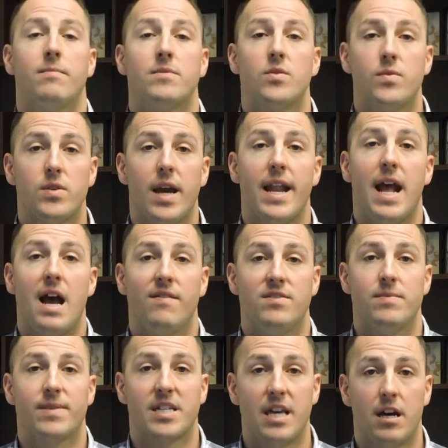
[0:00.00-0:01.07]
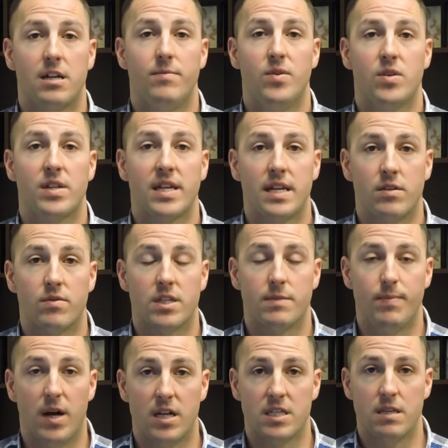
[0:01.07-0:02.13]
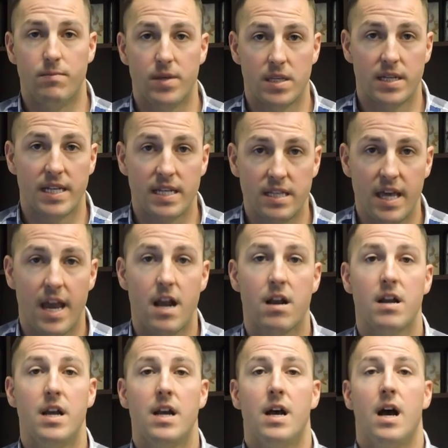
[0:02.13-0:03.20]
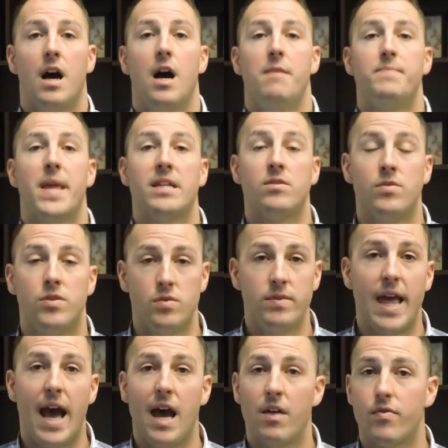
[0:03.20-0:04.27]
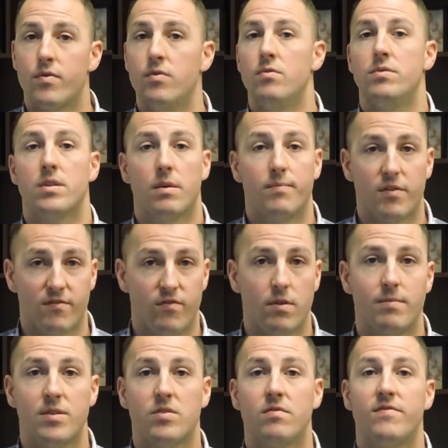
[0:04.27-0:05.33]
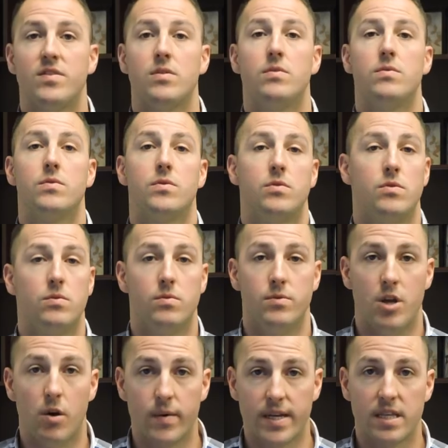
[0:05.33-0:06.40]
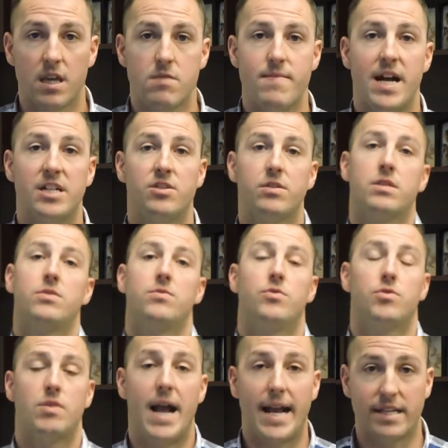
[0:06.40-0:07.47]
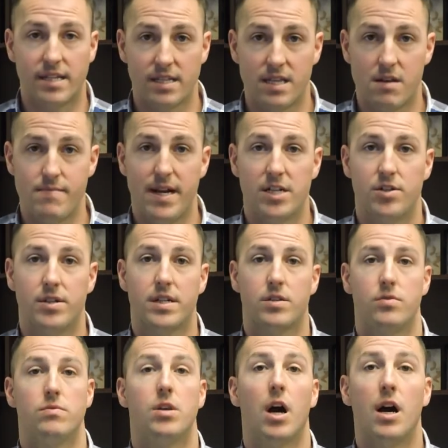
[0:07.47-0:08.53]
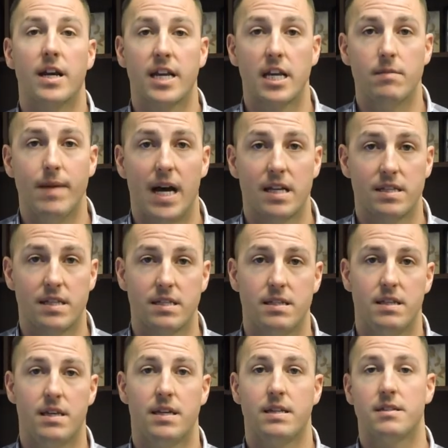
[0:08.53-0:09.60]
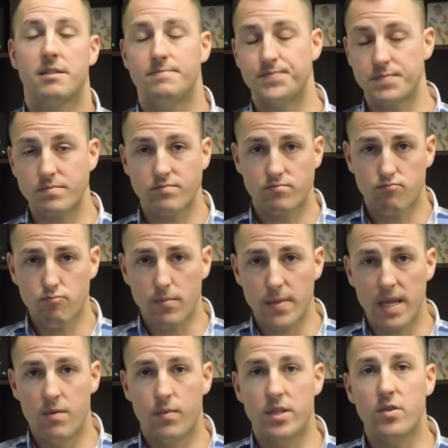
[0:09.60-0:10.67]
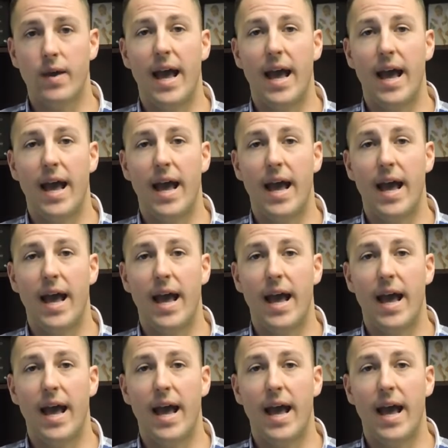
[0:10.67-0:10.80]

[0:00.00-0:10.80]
You can have some accountability and responsibility there. And you do that through performance reviews, through knowing their metrics, through tracking their metrics, through talking about these things. And when you